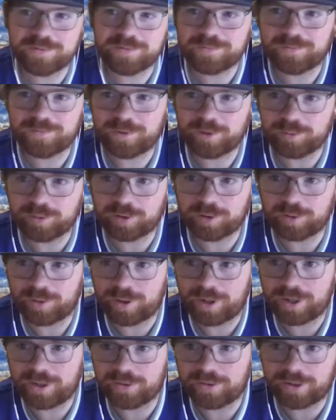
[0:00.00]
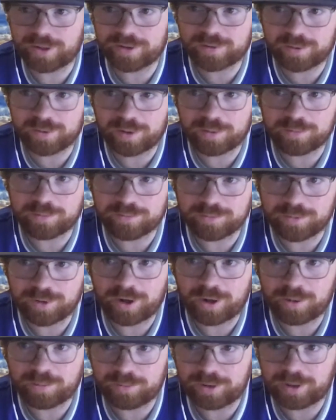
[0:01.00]
filmed in a while. That's
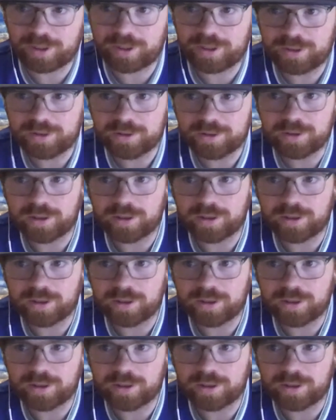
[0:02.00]
on me.